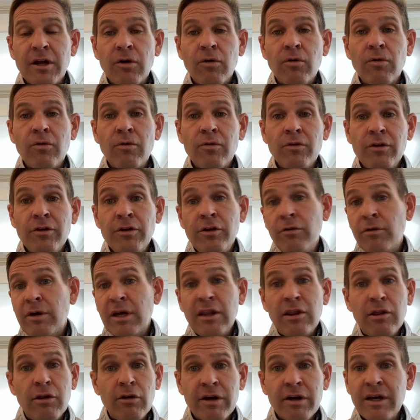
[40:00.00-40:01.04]
you
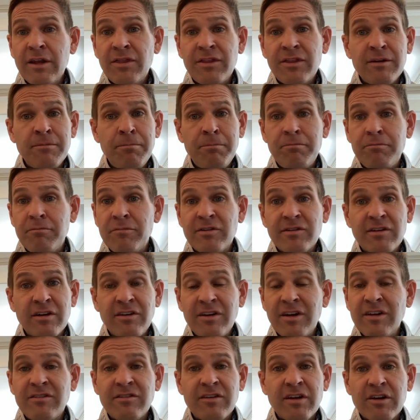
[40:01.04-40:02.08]
can look at the
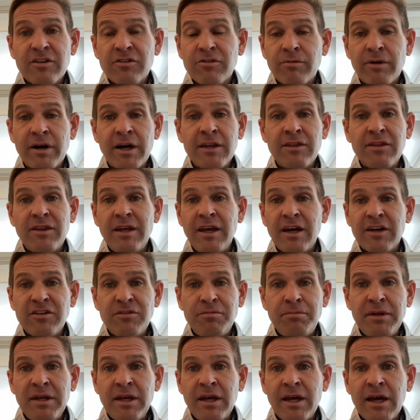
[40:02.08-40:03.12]
statistics, right? The
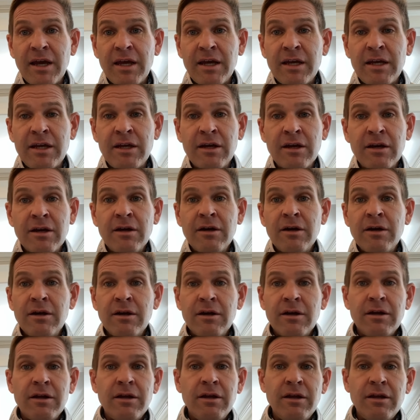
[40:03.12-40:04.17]
SBA,
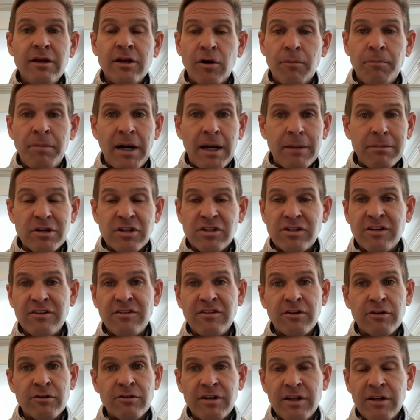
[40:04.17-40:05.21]

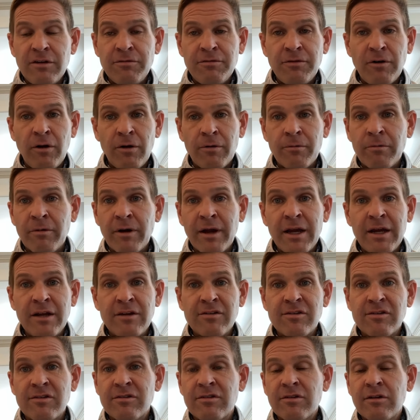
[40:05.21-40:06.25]
publishes their default
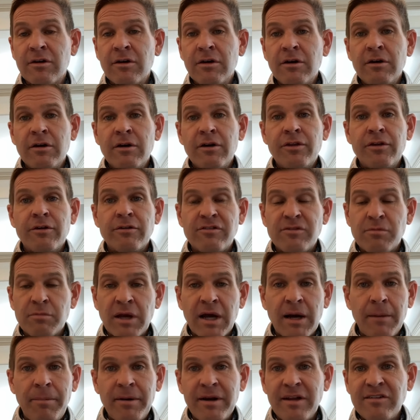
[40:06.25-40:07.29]
rates. There's
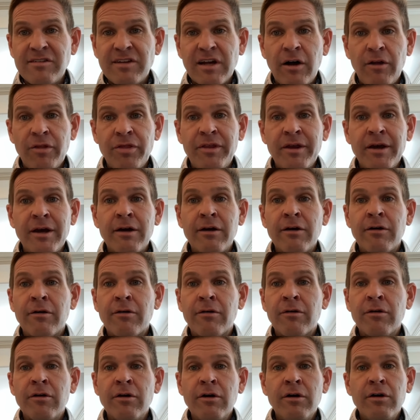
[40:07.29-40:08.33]
some companies out
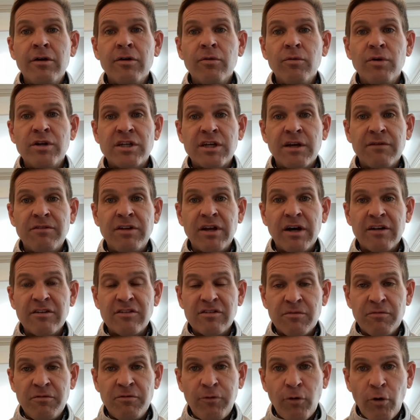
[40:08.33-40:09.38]
there which have
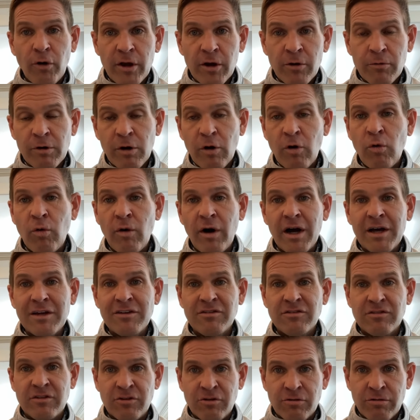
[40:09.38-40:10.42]
done some FOIA
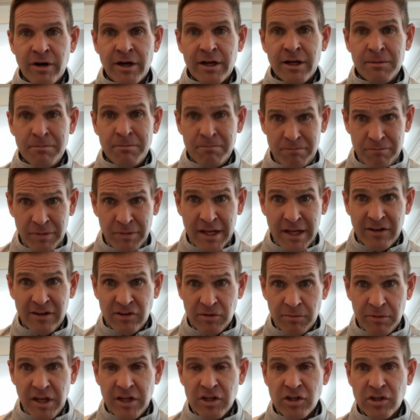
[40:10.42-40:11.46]
requests to try to
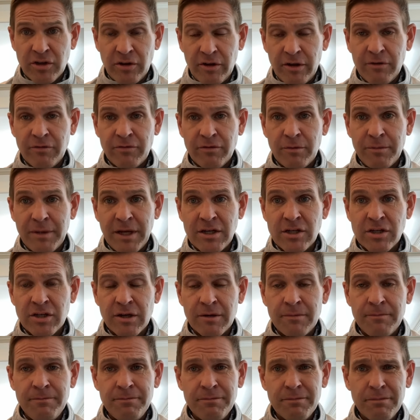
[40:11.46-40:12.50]
get some additional
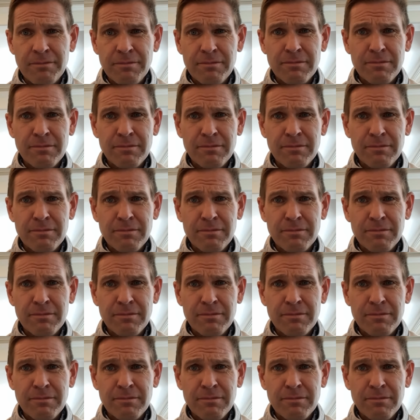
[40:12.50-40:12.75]
information.